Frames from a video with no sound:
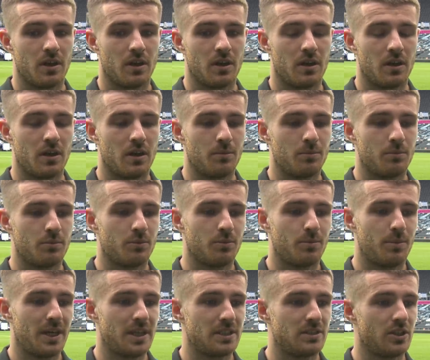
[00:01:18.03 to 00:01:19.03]

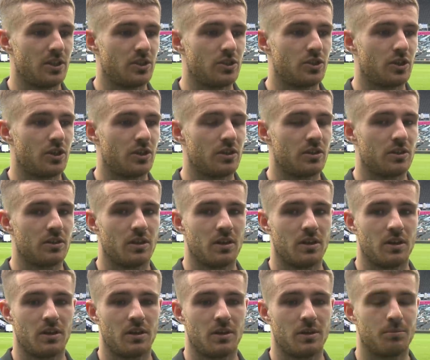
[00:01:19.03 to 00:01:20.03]
With players like John,
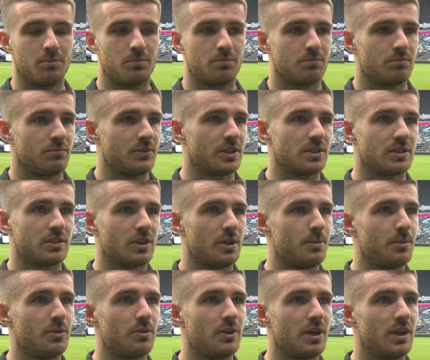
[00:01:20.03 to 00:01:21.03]
it's
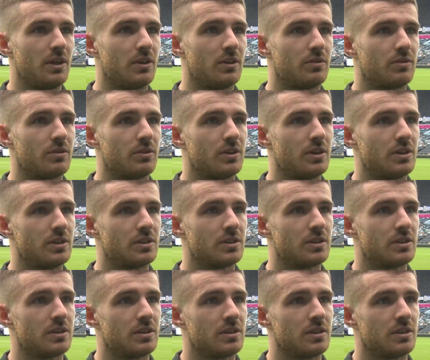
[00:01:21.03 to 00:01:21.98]
going to be really good for us.